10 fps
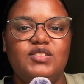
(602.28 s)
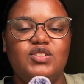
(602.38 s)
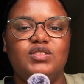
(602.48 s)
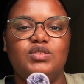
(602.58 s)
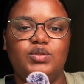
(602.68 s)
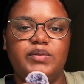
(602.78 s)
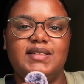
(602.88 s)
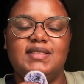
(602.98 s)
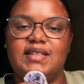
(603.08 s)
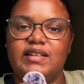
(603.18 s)
started doing
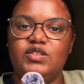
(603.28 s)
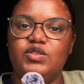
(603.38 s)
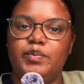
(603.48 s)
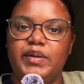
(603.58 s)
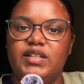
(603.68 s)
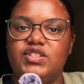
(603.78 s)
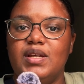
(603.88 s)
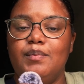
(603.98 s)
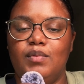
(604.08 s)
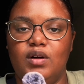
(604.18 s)
this calendar page
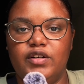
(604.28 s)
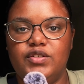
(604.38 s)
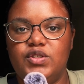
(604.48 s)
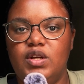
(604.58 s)
in March,